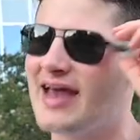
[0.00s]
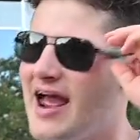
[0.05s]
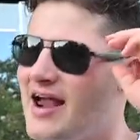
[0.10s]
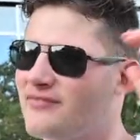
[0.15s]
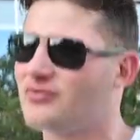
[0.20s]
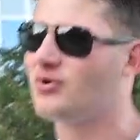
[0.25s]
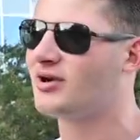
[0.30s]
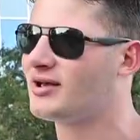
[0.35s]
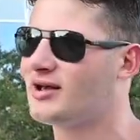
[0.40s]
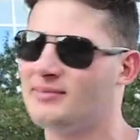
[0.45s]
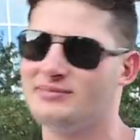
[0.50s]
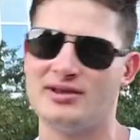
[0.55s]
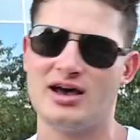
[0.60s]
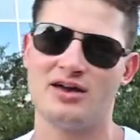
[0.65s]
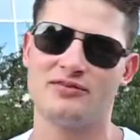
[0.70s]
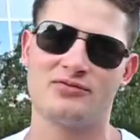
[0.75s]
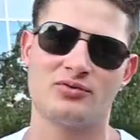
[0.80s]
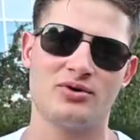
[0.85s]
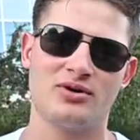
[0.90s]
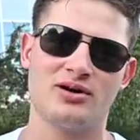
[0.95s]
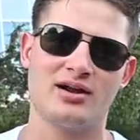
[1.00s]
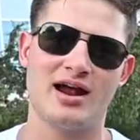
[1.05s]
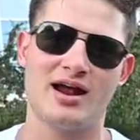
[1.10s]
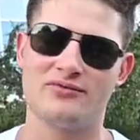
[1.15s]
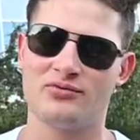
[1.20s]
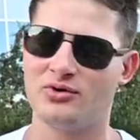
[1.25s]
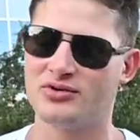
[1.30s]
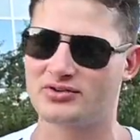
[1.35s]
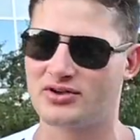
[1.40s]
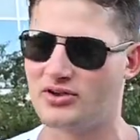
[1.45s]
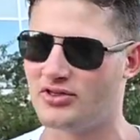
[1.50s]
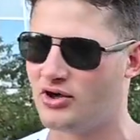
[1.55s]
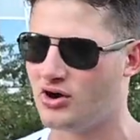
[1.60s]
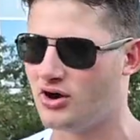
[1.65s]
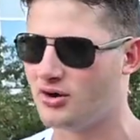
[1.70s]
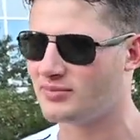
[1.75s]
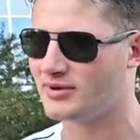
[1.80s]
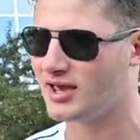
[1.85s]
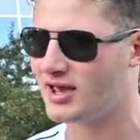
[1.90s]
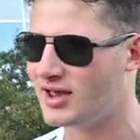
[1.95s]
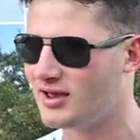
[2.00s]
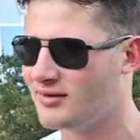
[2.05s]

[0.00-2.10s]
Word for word: everyone comes out for it. Everyone's going to home games